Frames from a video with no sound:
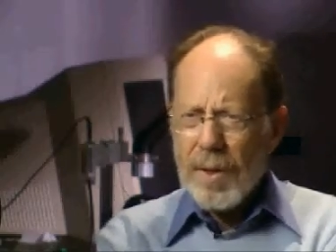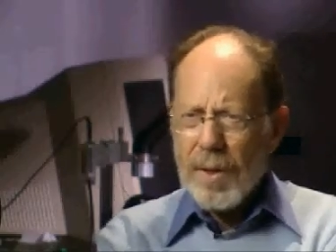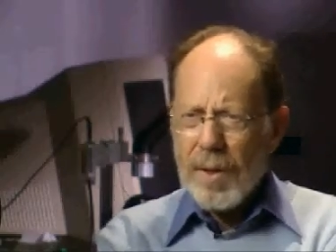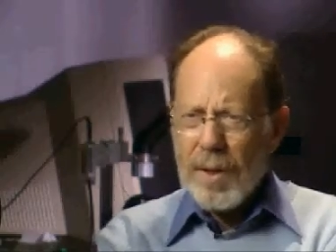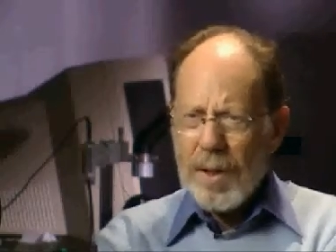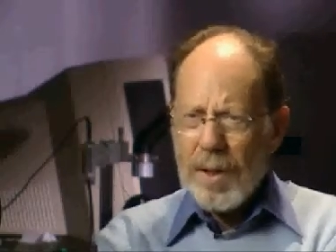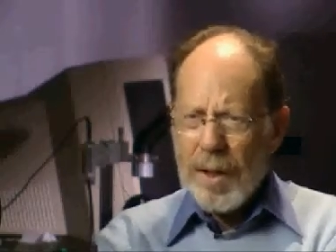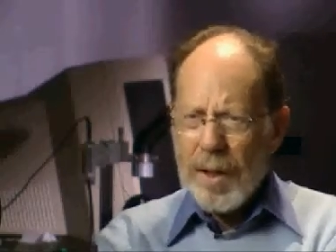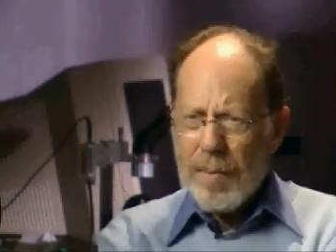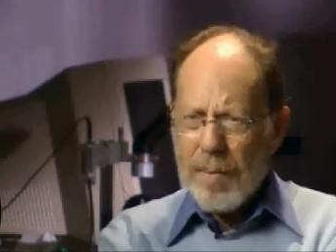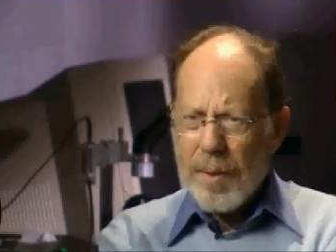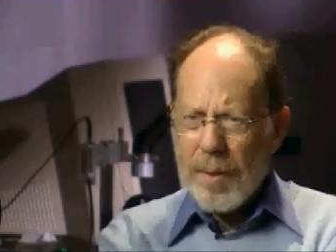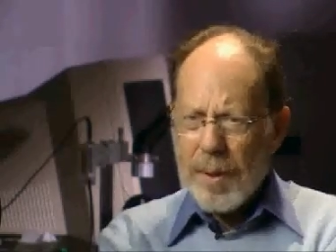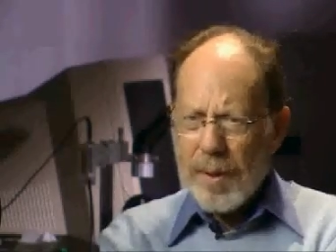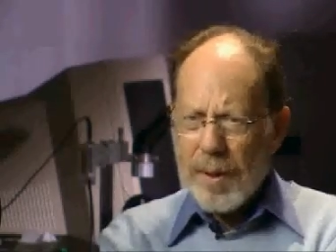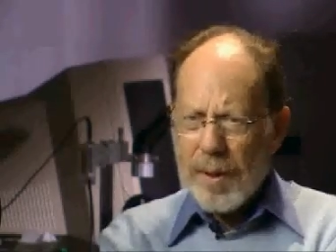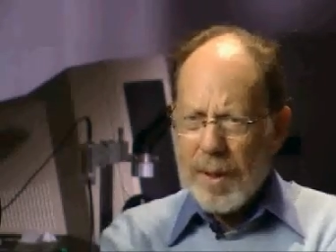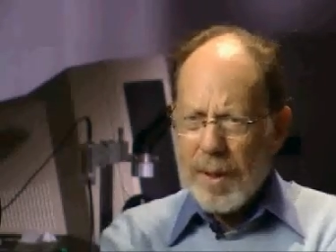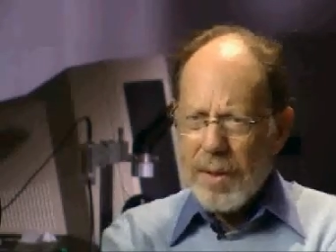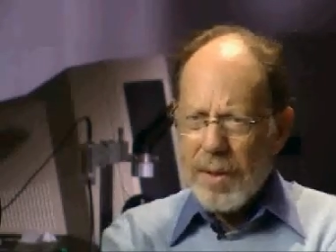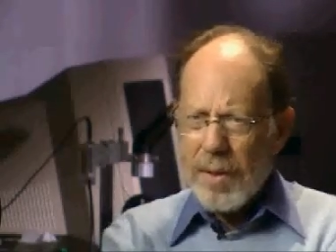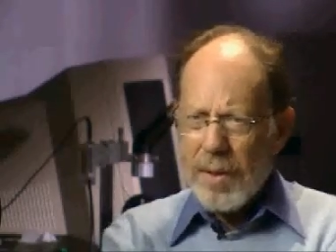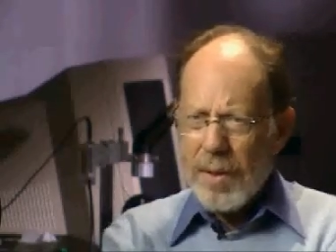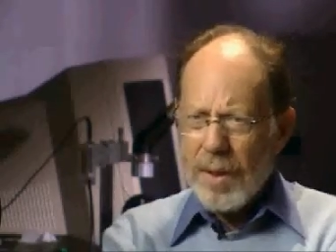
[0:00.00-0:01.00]

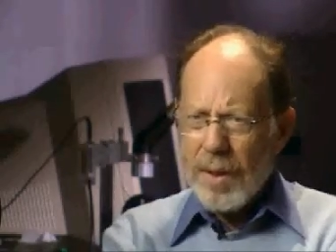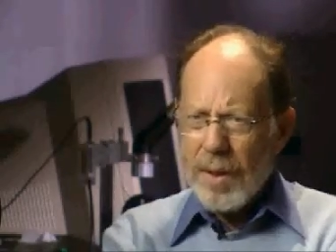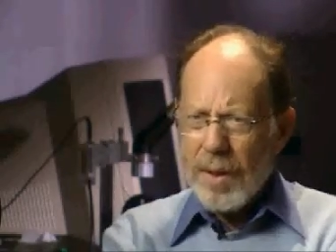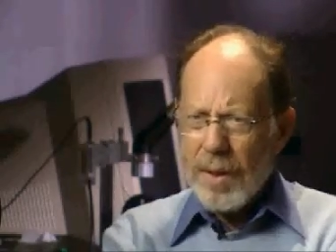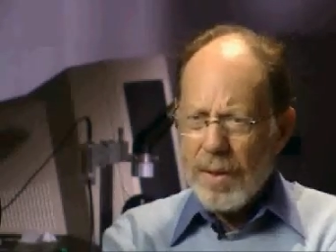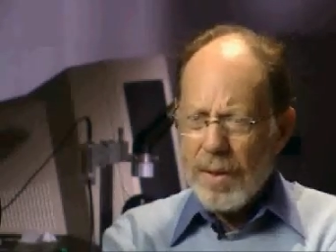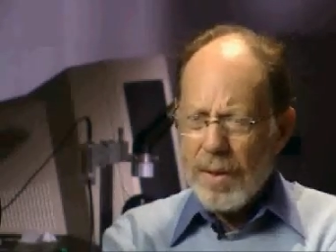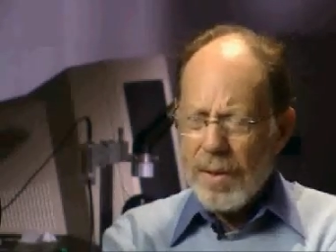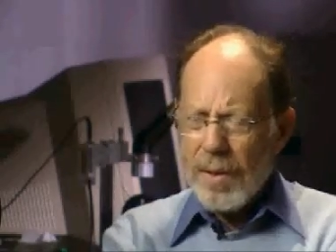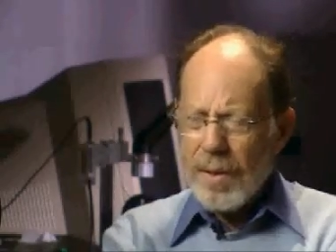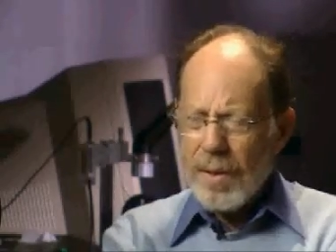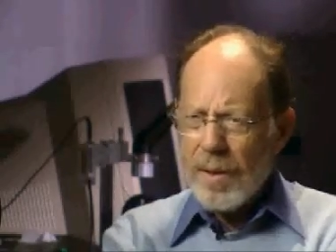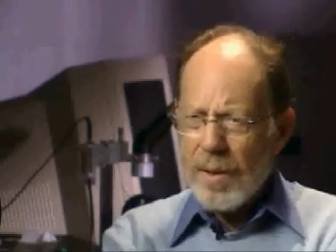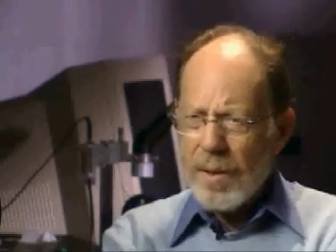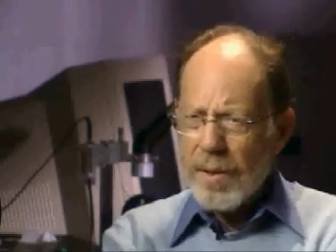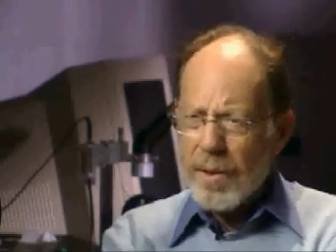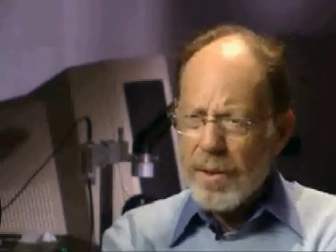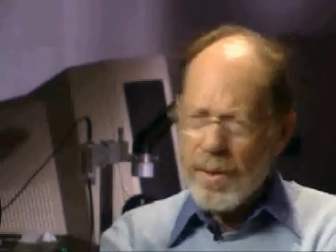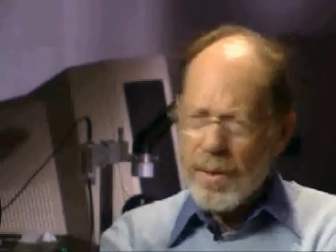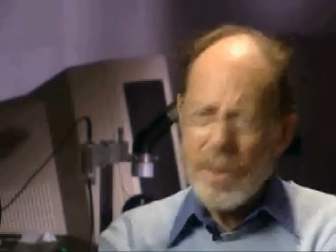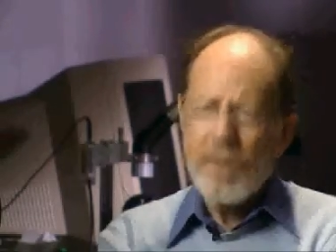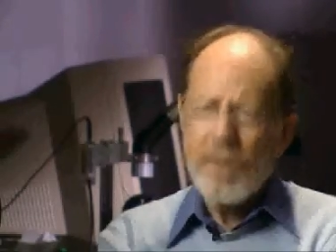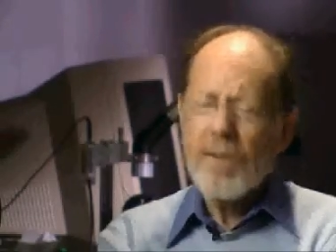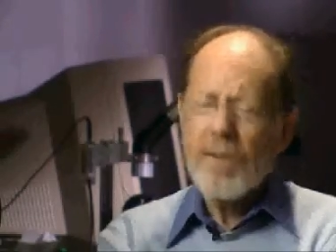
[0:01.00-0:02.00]
replicate and
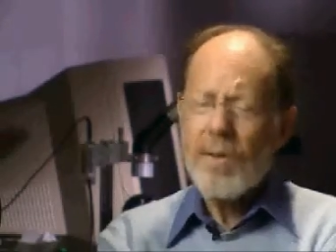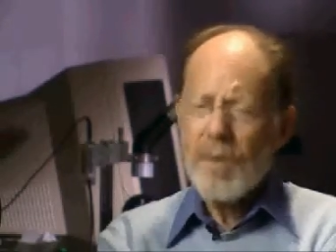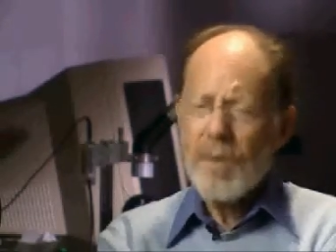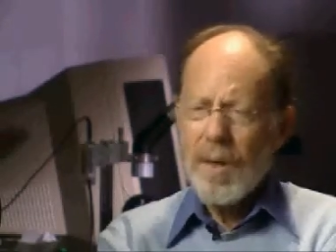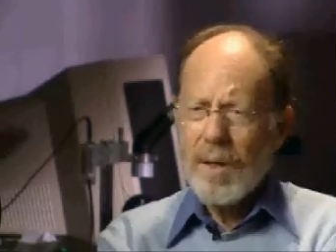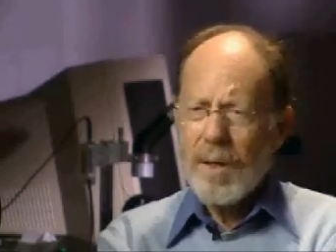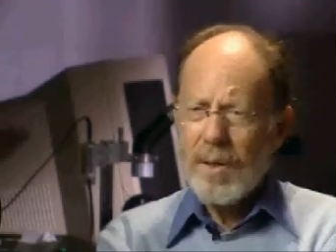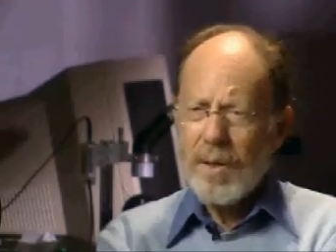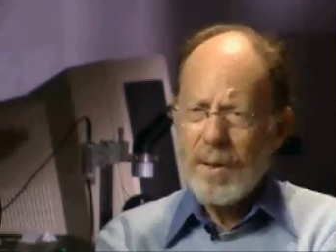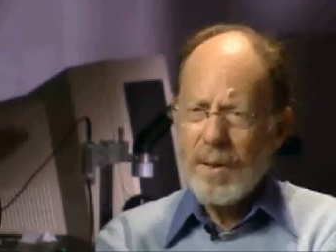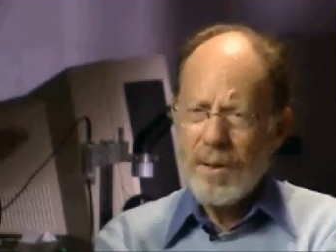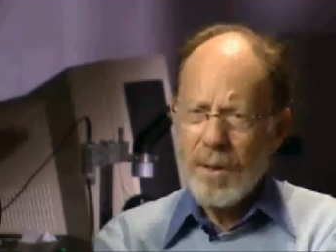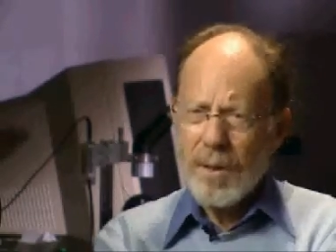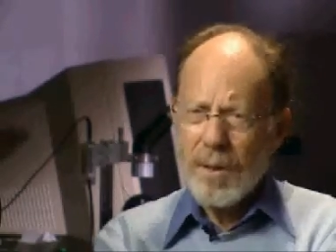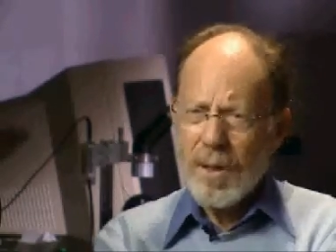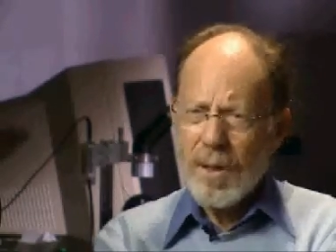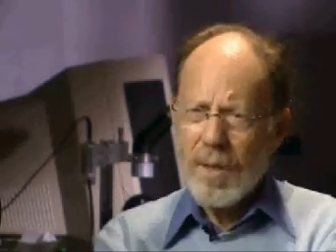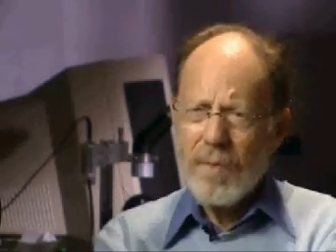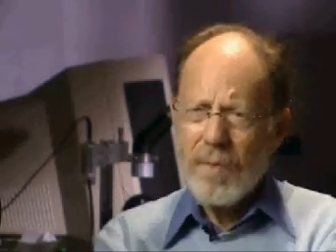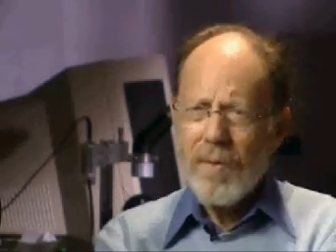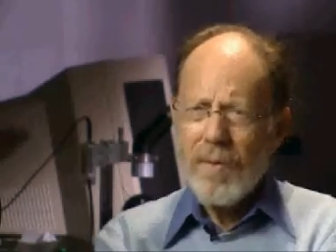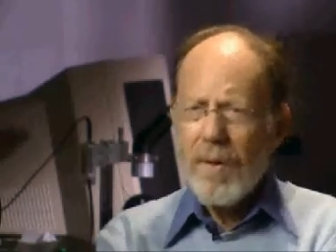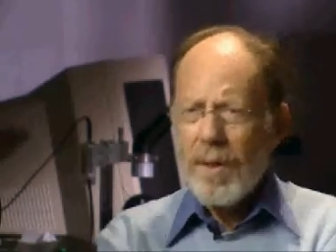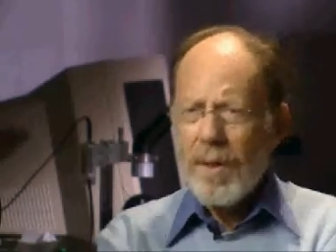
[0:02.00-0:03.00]
resynthesize
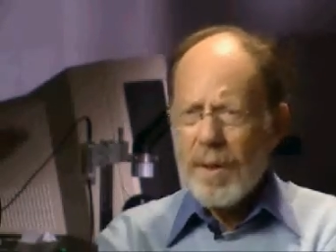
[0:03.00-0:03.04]
itself,